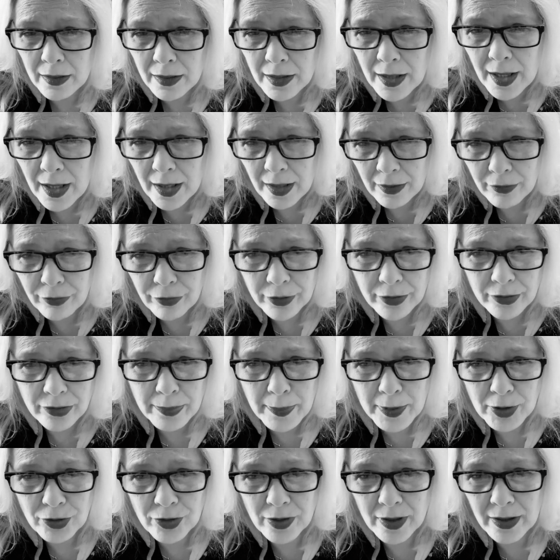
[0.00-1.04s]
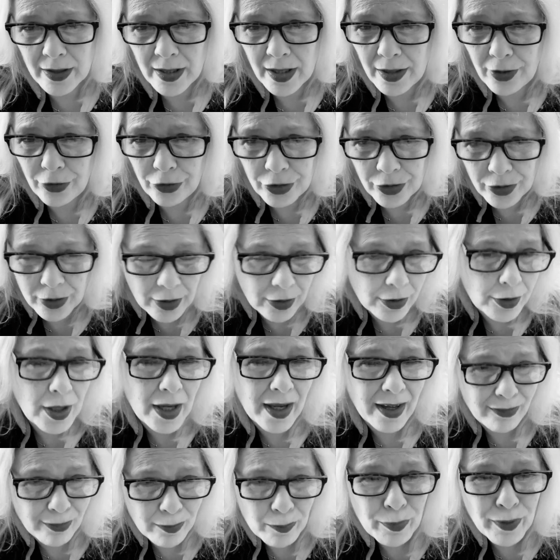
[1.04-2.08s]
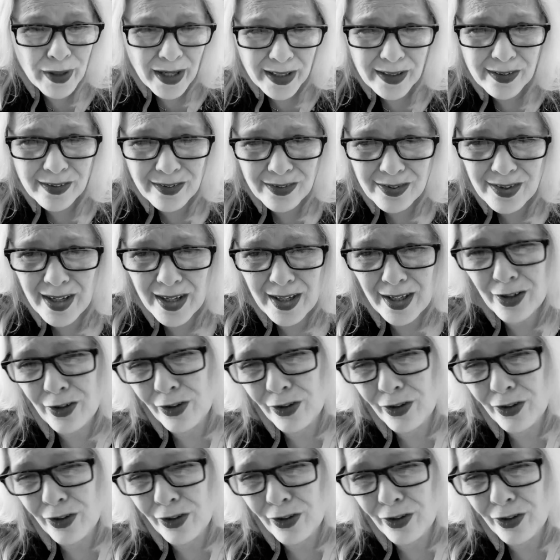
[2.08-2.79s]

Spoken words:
cake for a special occasion and you haven't practiced yet,